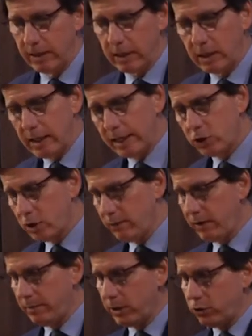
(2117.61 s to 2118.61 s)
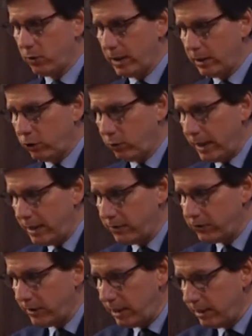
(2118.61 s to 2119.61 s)
The collection of imagery and
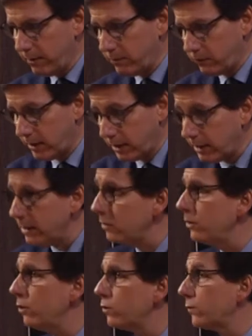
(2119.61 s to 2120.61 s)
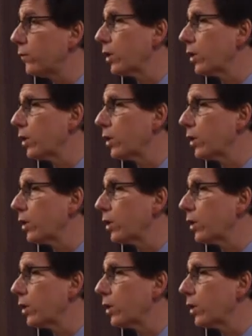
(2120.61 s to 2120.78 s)
created synonyms that Khalil used